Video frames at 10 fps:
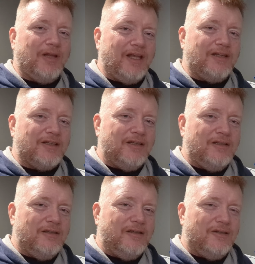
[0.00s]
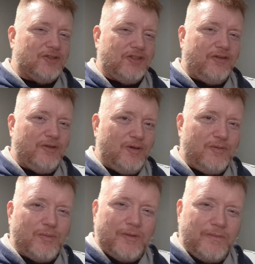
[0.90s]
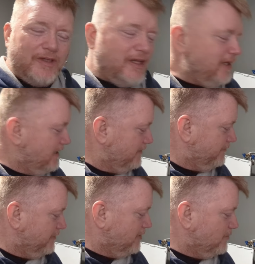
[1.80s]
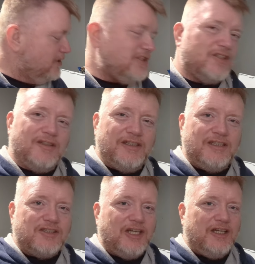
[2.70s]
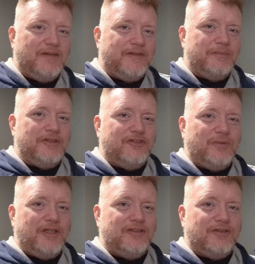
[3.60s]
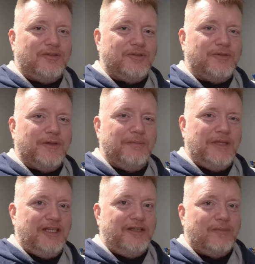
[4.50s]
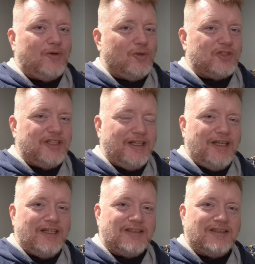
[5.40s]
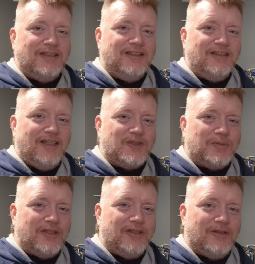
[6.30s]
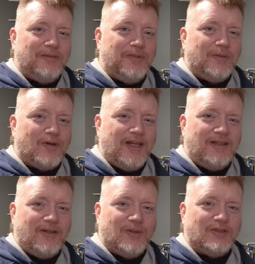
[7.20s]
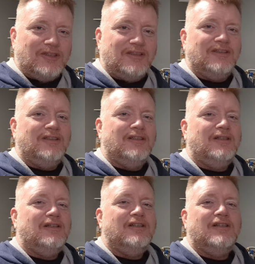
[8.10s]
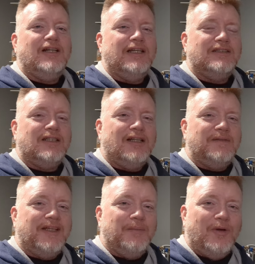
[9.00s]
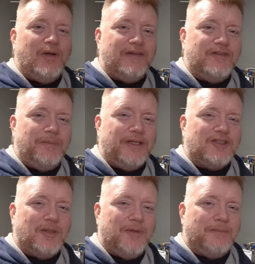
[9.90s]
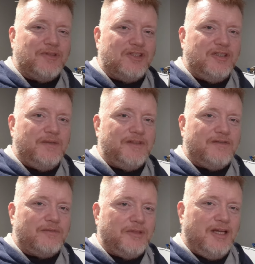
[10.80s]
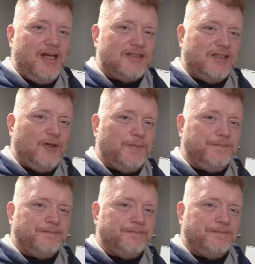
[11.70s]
blend. There's a third one we have there recently. It's kind of in between the two, a medium roast, I guess. That's pretty good, but we're out of those. I guess I'll have to get my wife to pick some up this evening from Costco.